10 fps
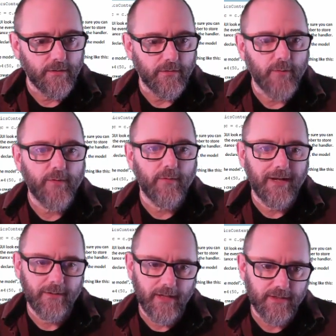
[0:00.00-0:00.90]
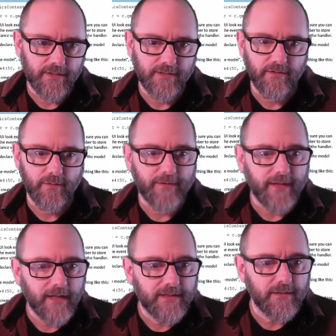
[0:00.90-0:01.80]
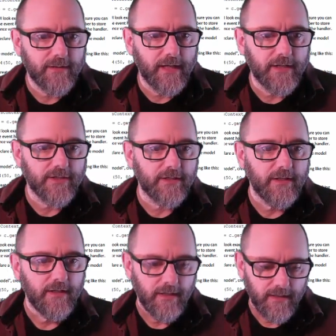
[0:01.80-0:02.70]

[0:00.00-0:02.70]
No, could be Y location 0. But the X location,